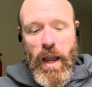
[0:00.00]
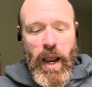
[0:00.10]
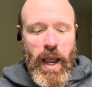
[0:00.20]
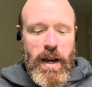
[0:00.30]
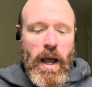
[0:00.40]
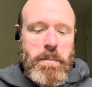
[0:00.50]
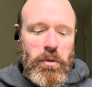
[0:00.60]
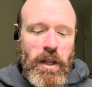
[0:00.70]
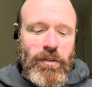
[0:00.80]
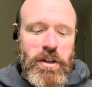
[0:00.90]
And I
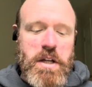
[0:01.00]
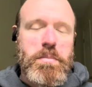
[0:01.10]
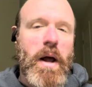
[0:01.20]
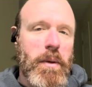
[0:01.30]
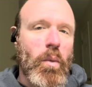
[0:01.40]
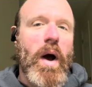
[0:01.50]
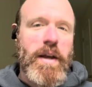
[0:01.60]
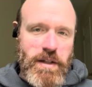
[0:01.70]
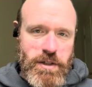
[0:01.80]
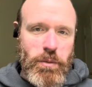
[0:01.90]
believe that that's probably why
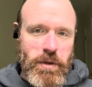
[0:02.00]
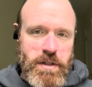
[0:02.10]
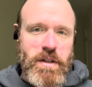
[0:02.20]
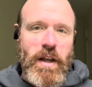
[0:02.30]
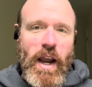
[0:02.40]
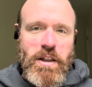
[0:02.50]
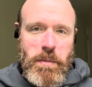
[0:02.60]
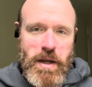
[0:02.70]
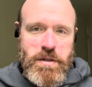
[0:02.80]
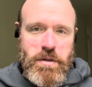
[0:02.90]
he's doing this in the Eighth
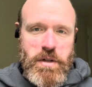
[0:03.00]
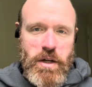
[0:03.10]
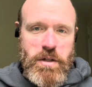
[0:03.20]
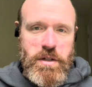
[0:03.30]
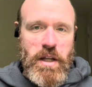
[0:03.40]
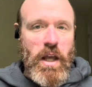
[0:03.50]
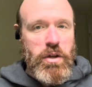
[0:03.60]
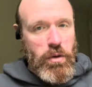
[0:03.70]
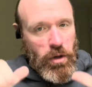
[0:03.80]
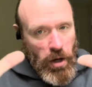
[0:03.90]
Master section, is that, yeah,
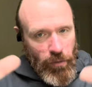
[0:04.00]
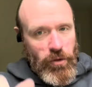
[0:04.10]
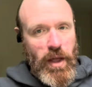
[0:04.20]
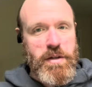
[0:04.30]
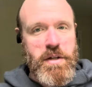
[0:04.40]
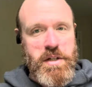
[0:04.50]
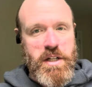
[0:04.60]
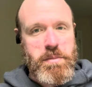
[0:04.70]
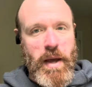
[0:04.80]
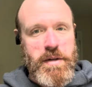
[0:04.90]
you can cover that in the
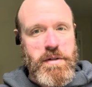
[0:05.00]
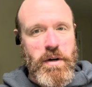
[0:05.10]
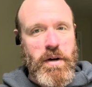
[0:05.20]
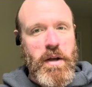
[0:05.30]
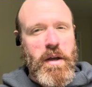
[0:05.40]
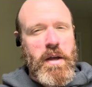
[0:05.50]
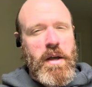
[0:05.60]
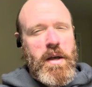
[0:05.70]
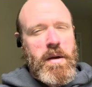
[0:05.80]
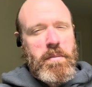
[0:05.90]
Sixth Master,
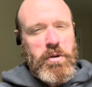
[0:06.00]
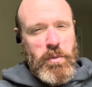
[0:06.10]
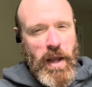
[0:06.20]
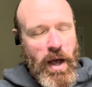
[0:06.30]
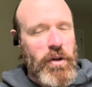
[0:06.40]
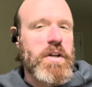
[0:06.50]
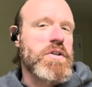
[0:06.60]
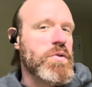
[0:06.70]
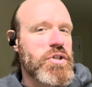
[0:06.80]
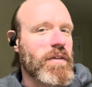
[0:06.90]
but the reality is
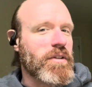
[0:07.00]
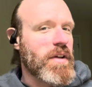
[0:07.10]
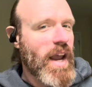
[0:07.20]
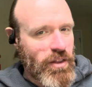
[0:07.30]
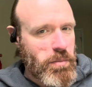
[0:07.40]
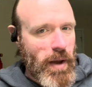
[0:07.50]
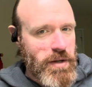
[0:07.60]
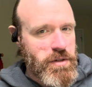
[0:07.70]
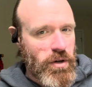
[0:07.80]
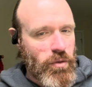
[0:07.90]
you'd shift to Eighth
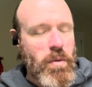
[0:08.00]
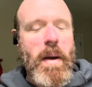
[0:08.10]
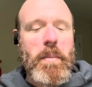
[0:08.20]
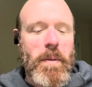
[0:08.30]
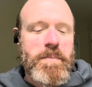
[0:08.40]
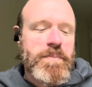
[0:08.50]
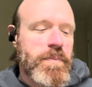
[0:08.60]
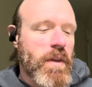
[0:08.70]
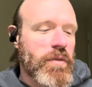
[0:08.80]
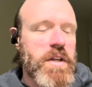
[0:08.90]
Master. Remember,
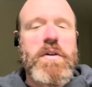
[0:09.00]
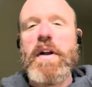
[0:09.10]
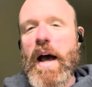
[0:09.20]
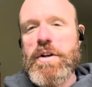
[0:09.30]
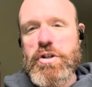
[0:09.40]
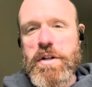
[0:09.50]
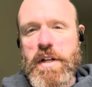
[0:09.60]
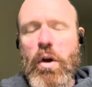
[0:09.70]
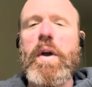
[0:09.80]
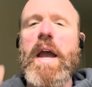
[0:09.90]
these are not just
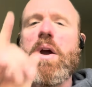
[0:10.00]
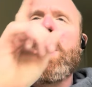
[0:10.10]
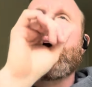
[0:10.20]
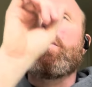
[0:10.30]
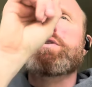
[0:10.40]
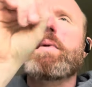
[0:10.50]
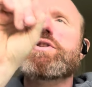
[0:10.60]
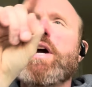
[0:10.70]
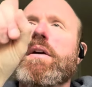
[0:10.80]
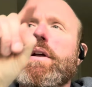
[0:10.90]
like, okay, what's my
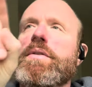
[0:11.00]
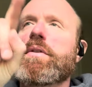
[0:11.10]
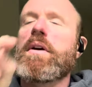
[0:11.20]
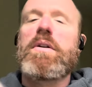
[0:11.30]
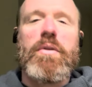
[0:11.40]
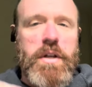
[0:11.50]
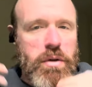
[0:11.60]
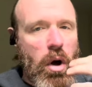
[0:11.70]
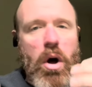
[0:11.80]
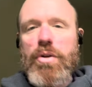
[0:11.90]
checklist? No, these
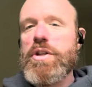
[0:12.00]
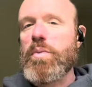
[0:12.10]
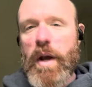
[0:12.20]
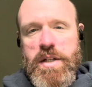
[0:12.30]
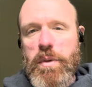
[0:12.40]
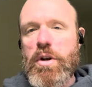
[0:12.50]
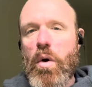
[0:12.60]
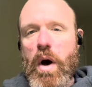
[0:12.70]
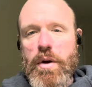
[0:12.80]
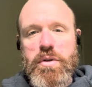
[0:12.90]
are all just ways that we
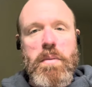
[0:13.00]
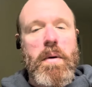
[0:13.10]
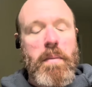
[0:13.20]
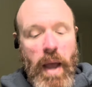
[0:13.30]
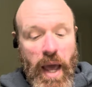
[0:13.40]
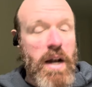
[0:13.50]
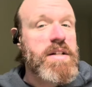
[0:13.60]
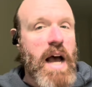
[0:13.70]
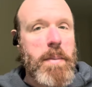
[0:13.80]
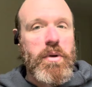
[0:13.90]
know how to
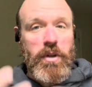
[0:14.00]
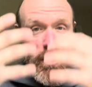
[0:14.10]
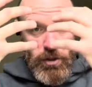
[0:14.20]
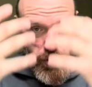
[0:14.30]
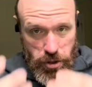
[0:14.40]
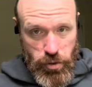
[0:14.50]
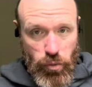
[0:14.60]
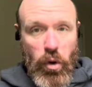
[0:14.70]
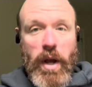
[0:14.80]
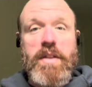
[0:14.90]
anatomically
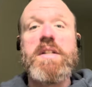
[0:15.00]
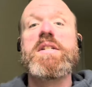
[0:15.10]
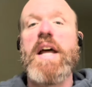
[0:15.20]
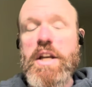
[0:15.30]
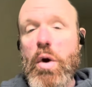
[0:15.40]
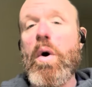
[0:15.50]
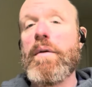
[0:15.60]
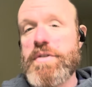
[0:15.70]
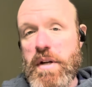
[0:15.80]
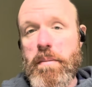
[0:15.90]
destroy the senyo
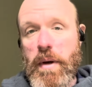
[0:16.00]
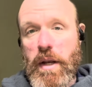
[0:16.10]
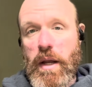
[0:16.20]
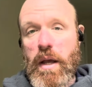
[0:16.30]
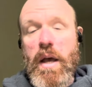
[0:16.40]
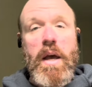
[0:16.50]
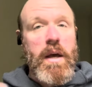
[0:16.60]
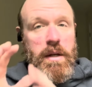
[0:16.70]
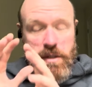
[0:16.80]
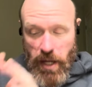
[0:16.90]
of somebody,
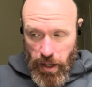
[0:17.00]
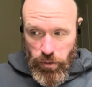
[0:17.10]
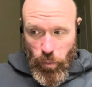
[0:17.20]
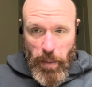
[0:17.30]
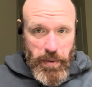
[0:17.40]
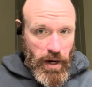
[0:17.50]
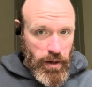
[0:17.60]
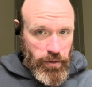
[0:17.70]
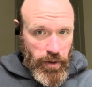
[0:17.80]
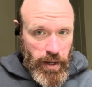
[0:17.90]
take the weapon out
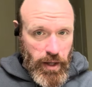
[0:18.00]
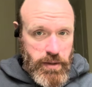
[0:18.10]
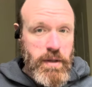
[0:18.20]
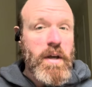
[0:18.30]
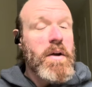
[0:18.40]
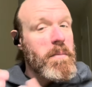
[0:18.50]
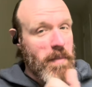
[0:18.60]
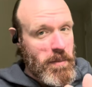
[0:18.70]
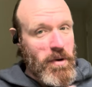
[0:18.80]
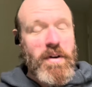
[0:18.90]
of their hand,
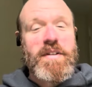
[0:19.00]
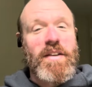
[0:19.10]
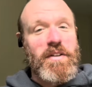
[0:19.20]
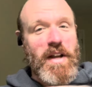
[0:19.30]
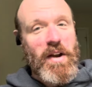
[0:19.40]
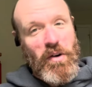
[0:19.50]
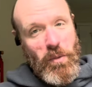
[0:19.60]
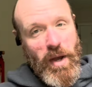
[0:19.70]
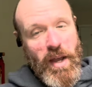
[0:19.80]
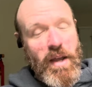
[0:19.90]
remember, take the dagger
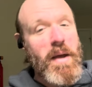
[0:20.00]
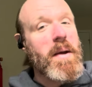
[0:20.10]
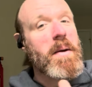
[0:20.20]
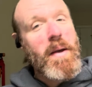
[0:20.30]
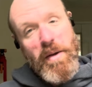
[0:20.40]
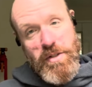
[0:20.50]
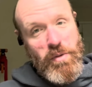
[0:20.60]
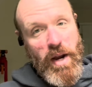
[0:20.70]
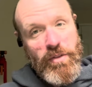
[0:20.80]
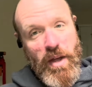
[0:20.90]
away,
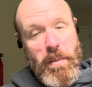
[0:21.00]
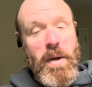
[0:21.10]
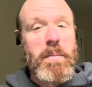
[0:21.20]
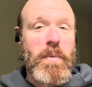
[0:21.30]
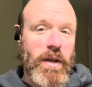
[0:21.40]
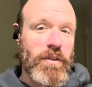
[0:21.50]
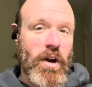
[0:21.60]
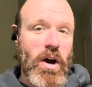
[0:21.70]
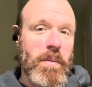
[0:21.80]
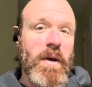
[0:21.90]
strike them, break the
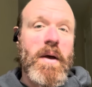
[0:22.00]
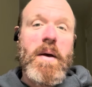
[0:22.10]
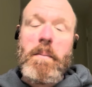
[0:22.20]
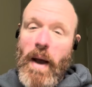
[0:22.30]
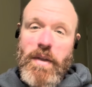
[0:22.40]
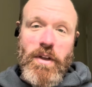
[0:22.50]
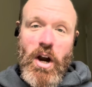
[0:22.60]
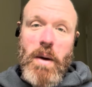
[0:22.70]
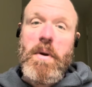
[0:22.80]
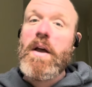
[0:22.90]
arm, bind the
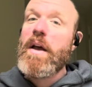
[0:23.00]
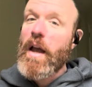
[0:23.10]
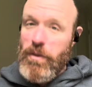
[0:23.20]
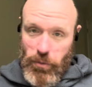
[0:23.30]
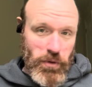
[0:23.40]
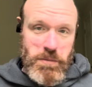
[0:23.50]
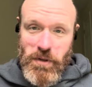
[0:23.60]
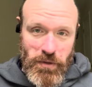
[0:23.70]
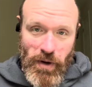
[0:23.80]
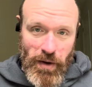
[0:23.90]
arm, and throw them to
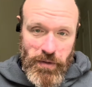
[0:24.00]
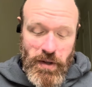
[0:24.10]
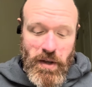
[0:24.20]
the ground.